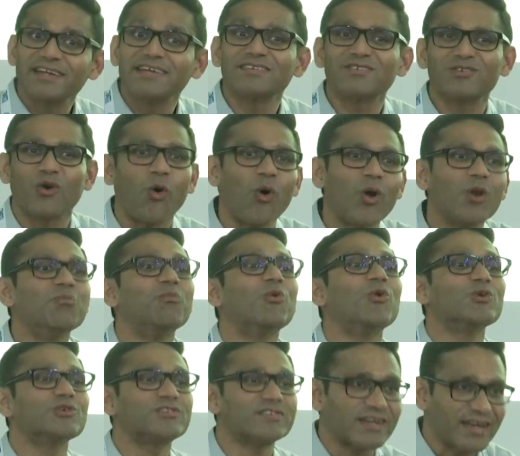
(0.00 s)
is
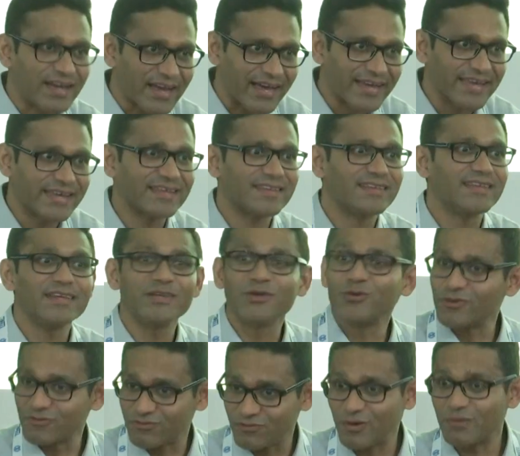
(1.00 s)
almost like the
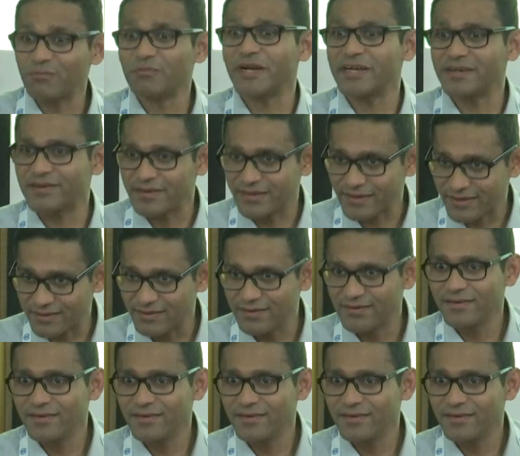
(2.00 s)
uniform metric